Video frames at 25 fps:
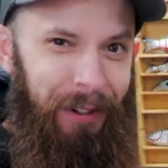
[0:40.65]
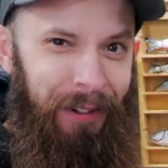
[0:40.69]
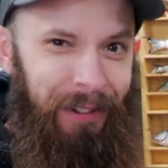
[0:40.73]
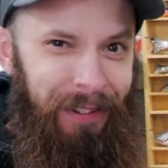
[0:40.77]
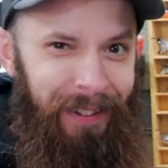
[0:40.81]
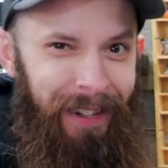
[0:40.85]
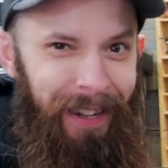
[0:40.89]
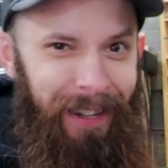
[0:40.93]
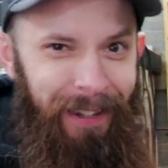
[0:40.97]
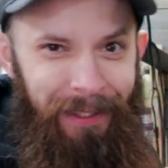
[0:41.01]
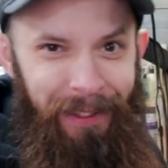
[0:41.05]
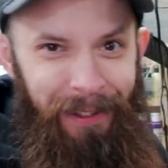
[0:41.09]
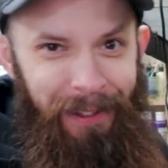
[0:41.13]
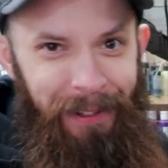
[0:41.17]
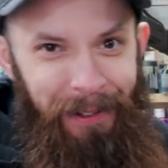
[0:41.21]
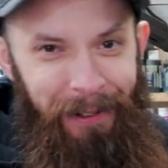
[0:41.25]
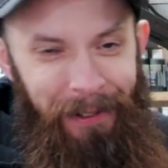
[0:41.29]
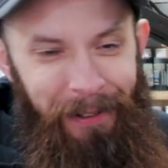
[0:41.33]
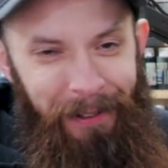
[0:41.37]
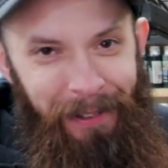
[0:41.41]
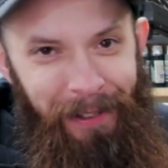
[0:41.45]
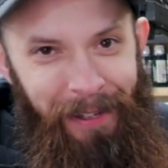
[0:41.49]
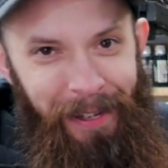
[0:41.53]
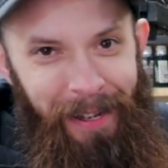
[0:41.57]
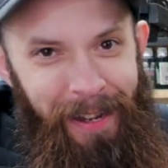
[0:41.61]
It's not
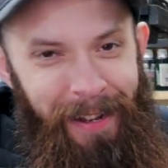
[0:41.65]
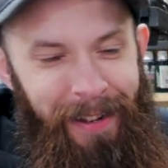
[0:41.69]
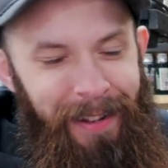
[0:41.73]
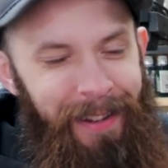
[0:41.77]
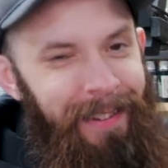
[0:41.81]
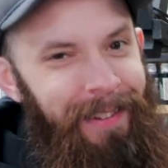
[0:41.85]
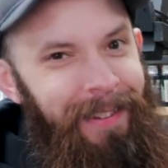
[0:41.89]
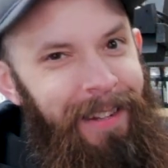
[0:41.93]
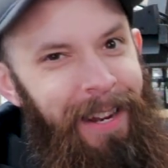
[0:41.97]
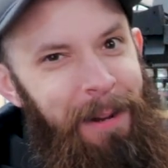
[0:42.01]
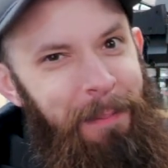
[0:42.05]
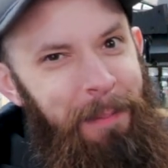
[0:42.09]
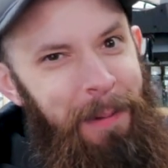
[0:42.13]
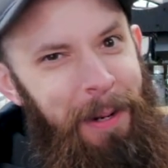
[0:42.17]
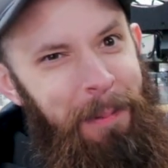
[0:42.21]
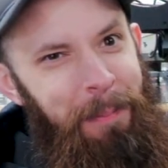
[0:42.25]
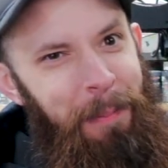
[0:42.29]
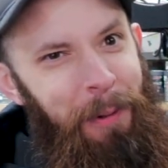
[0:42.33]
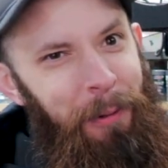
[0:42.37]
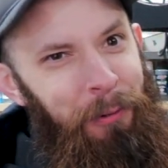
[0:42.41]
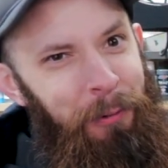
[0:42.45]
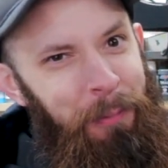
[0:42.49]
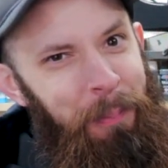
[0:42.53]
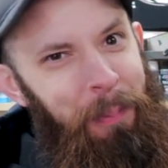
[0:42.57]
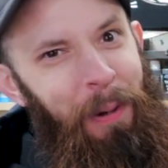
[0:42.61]
my
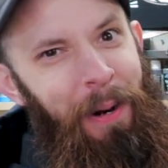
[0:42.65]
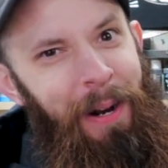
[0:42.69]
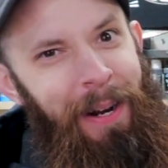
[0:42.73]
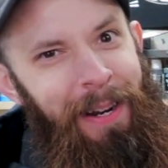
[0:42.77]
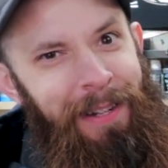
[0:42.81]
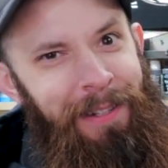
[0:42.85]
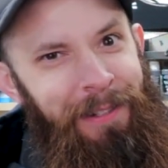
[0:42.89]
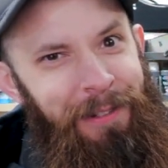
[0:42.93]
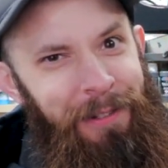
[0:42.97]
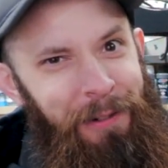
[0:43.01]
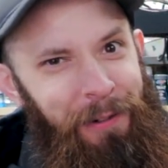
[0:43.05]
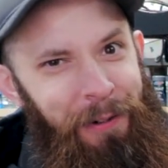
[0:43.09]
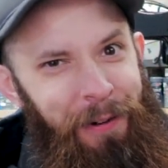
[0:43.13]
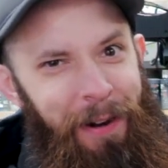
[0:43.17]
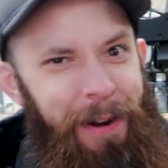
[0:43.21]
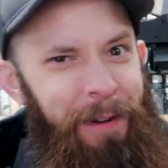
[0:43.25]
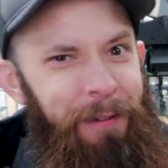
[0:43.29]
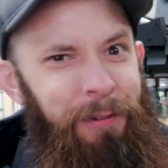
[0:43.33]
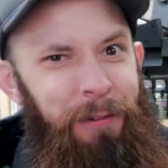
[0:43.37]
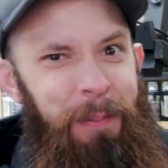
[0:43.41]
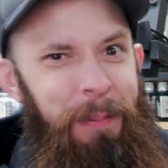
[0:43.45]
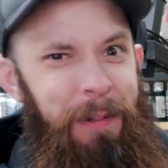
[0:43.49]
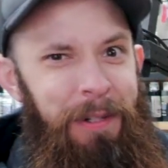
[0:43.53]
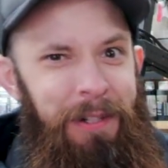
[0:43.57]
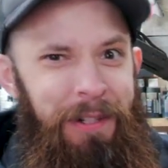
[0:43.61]
most prized
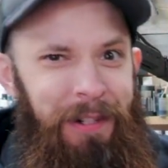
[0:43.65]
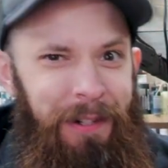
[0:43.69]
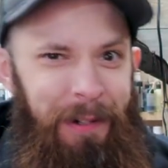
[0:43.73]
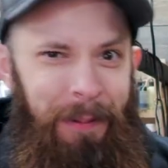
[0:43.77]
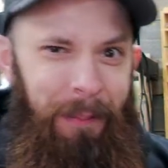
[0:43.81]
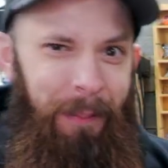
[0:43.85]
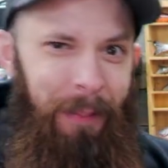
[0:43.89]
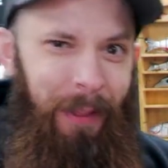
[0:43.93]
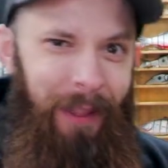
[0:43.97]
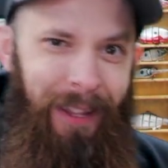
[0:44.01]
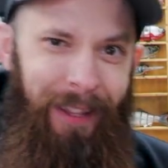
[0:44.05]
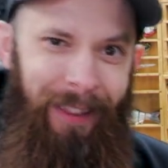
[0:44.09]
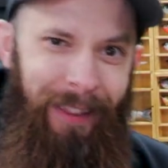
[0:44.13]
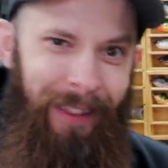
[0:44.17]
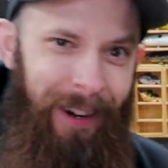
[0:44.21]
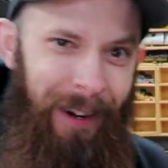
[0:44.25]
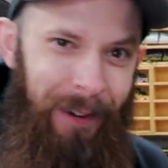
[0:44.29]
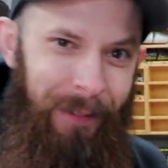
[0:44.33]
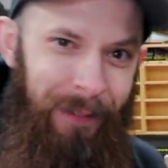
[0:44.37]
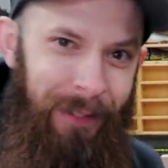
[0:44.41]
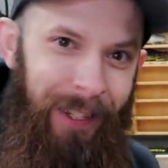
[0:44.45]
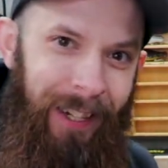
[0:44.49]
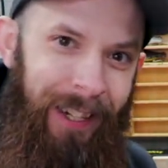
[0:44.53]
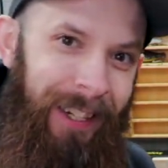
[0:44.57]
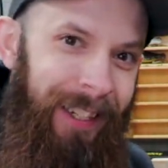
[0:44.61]
craftsmanship thing that
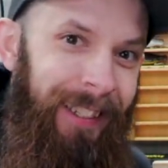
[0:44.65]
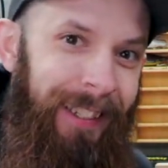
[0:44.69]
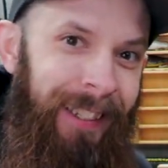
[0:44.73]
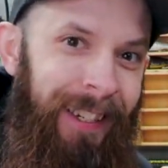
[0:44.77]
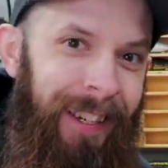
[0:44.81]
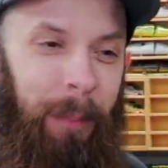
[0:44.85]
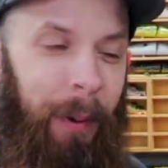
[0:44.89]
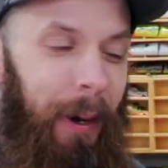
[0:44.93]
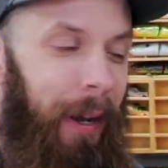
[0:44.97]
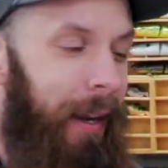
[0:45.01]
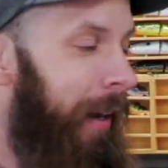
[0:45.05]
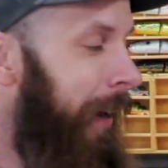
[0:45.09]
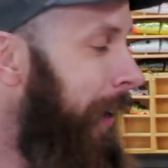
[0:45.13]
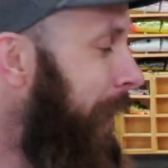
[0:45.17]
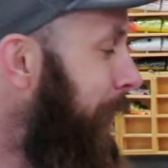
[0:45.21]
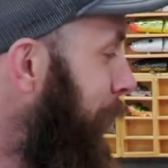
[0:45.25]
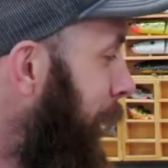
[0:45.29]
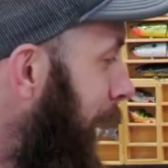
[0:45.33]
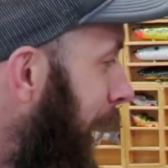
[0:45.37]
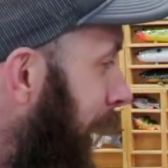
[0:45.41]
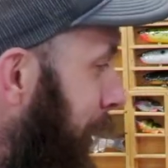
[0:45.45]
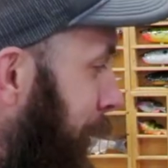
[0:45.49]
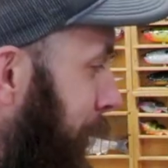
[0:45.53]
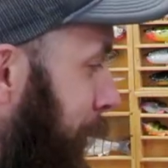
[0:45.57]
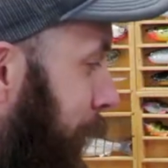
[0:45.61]
I've done, but
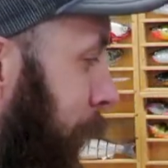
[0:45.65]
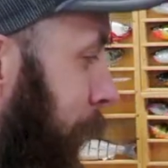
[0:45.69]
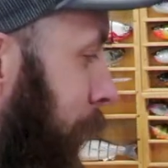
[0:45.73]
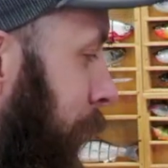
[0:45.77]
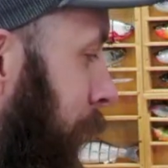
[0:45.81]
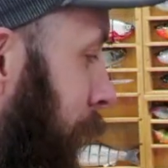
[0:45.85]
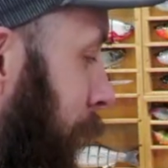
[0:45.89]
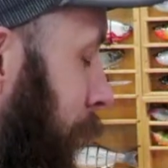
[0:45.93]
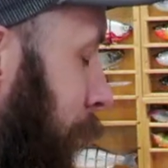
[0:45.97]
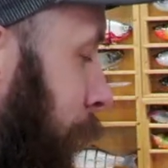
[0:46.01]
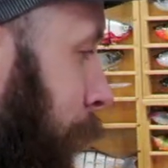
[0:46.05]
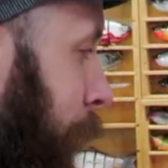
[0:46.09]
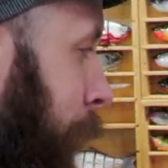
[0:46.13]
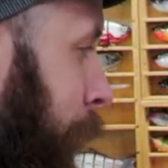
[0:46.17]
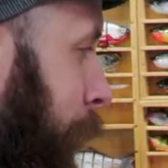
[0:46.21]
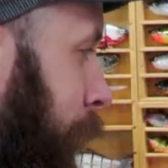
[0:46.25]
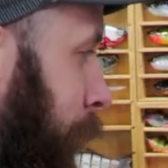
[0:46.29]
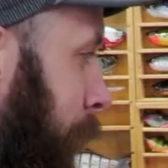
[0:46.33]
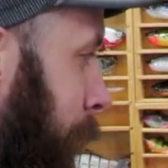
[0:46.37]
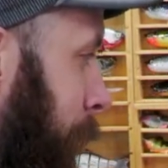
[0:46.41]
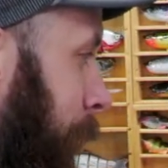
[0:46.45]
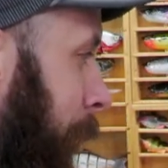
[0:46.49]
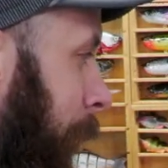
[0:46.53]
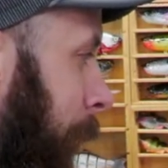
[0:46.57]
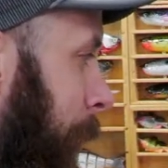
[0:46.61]
I showed it to
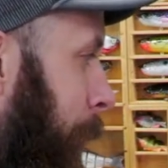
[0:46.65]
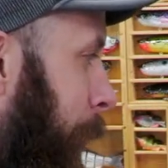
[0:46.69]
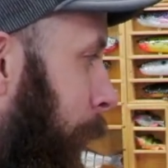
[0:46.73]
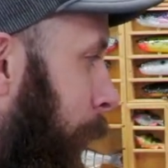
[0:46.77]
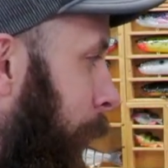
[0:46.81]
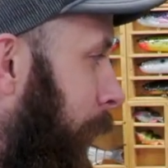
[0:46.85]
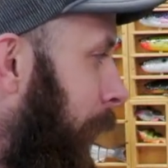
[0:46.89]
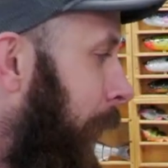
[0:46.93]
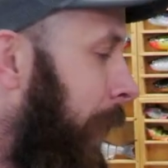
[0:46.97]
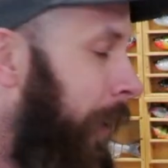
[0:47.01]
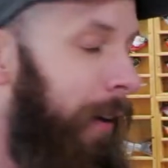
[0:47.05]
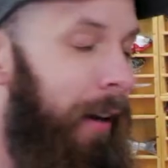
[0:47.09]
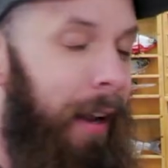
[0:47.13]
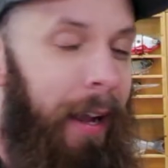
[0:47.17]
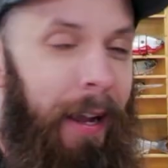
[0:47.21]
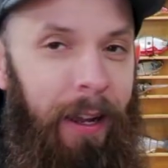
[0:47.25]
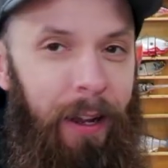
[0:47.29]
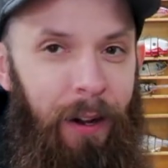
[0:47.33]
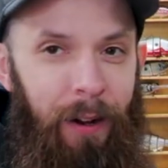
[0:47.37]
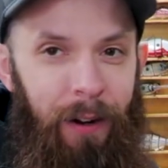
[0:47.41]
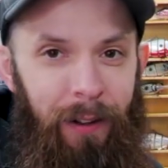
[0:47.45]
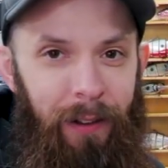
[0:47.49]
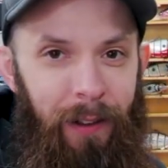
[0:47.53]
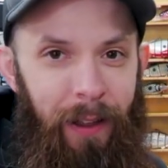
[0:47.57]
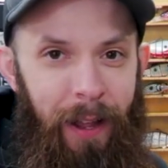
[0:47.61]
some people the other night
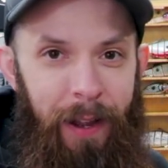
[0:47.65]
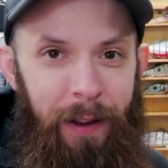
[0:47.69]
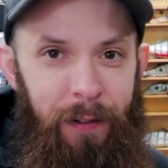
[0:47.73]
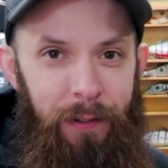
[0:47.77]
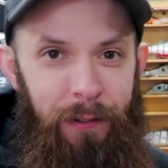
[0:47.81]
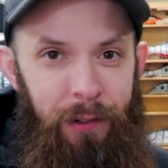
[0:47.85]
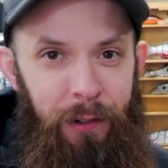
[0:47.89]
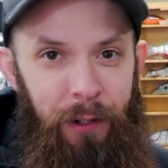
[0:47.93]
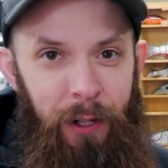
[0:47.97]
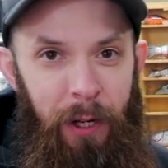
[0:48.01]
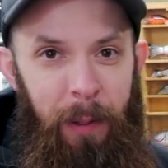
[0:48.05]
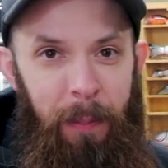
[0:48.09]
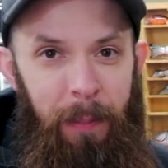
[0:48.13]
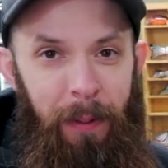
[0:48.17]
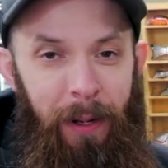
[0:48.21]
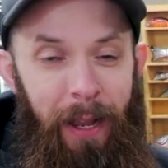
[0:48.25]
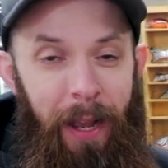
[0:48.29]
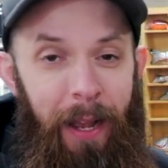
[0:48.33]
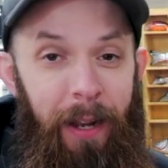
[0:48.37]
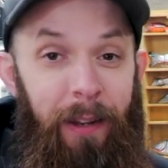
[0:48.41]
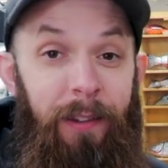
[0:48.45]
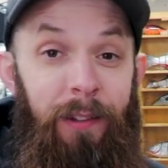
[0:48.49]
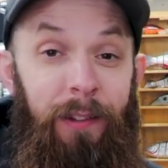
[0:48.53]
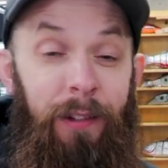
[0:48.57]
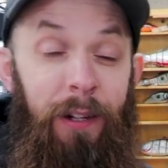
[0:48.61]
on a live stream, and I
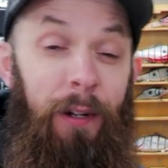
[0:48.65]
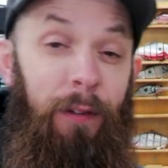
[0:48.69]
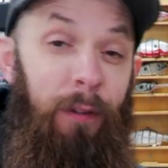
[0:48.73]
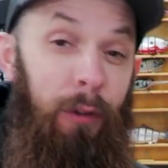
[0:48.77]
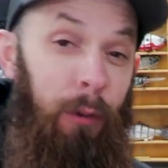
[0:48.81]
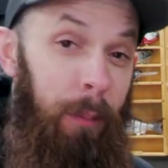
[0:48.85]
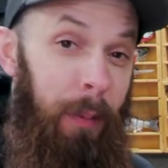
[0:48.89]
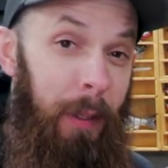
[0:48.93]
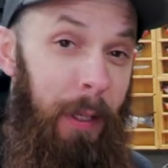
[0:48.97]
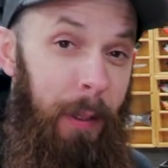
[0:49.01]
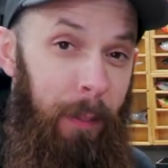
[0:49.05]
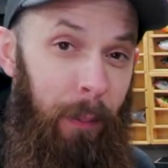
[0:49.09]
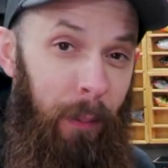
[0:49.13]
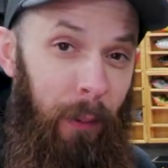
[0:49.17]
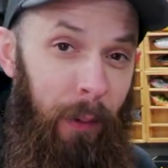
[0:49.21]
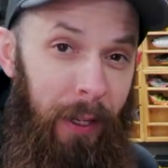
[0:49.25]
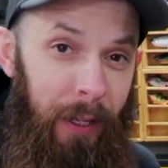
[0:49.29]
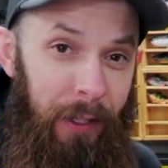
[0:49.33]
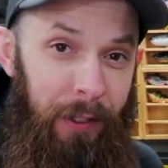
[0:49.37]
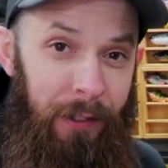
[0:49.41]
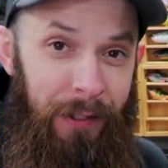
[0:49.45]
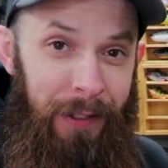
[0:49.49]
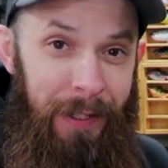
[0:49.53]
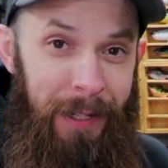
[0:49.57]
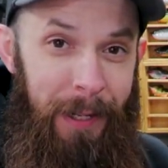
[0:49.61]
had several people
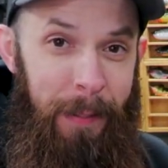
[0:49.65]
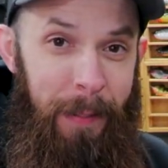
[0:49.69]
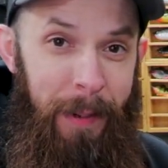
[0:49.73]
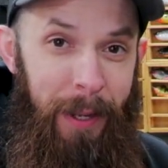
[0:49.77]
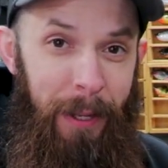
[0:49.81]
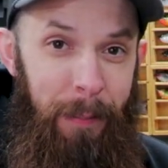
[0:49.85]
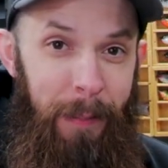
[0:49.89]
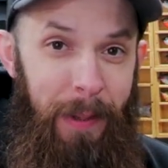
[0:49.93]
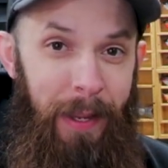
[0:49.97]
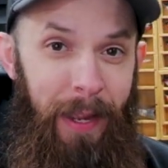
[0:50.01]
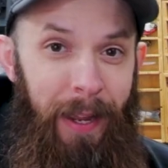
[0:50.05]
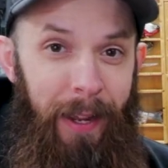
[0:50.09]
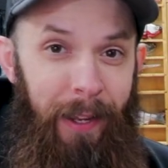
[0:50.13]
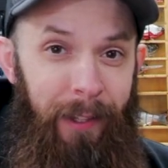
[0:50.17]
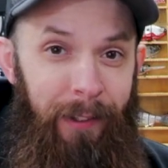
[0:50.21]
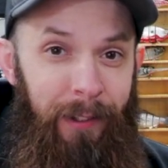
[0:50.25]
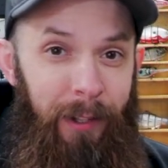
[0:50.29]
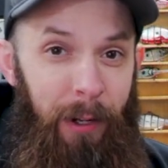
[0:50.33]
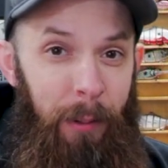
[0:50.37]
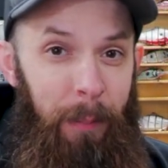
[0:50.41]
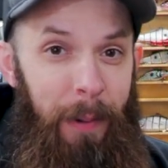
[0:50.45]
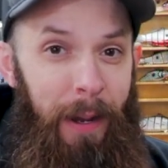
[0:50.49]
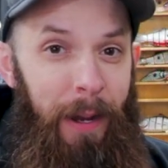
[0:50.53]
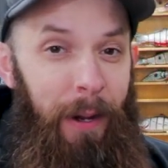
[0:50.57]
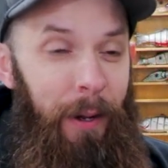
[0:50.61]
actually email me
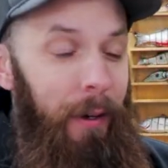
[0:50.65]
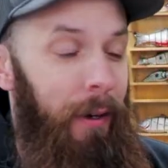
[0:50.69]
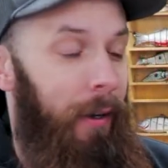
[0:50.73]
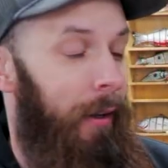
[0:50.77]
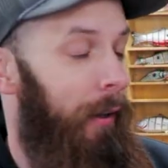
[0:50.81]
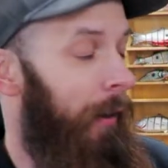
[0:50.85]
asking about